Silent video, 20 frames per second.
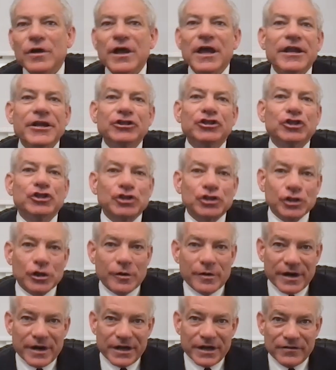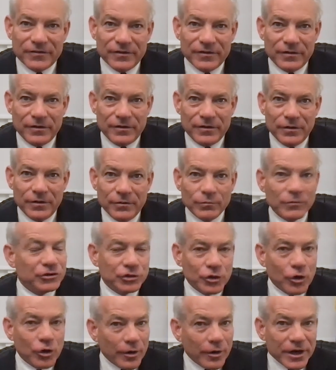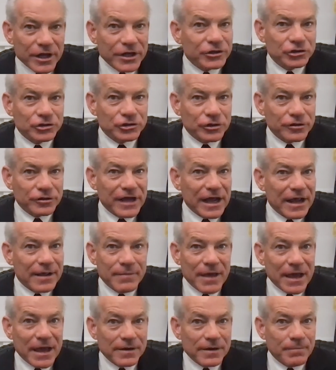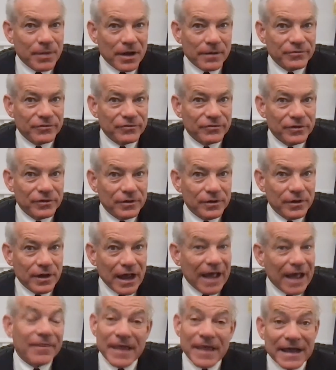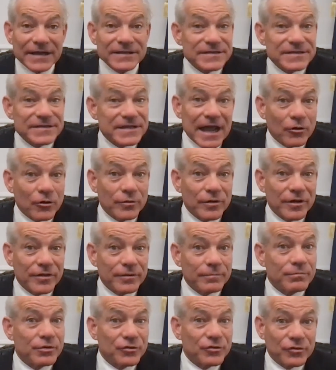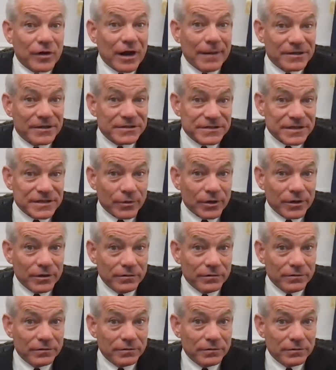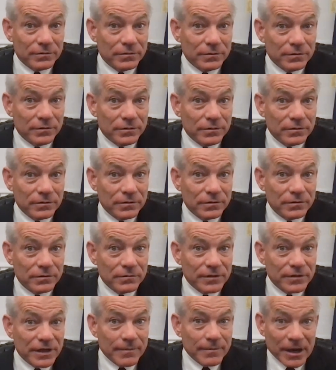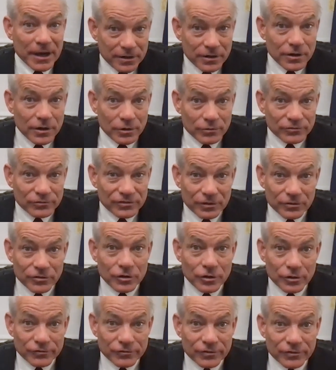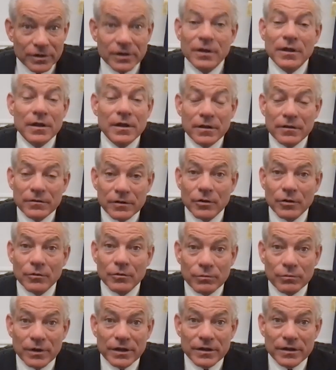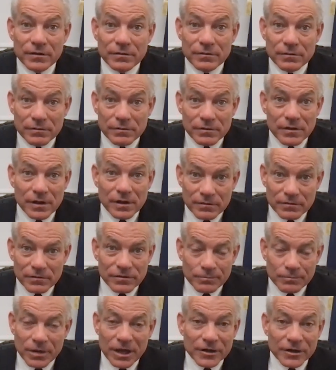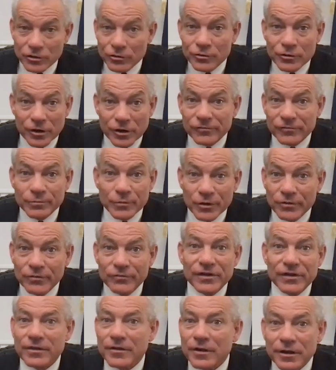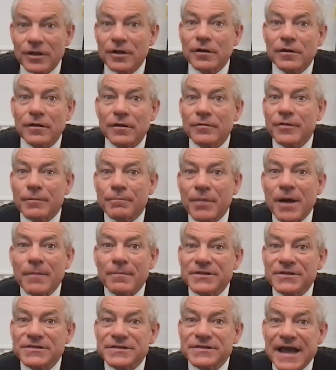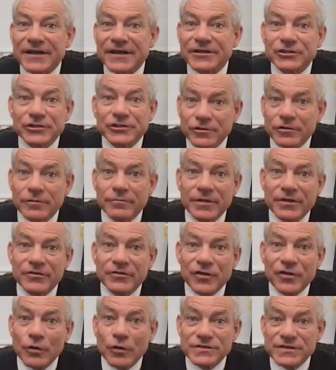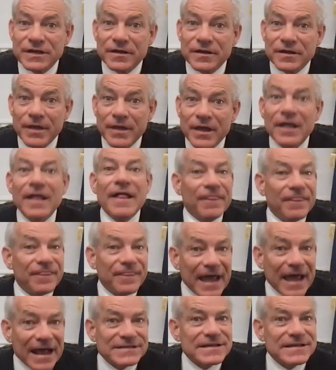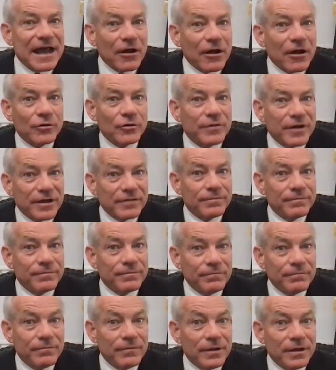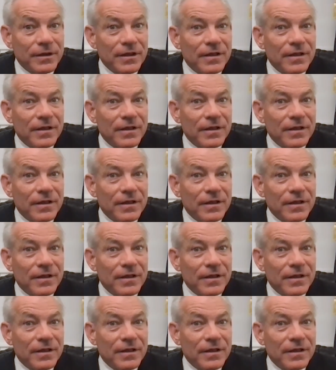you can insure it, which you already insure diabetic pumps, and that's an algorithm prescribing someone. Think about it. You know, so, you know, someone you know, when their blood glucose moves and their little, their pump's attached to them, it's dosing them. That's an algorithm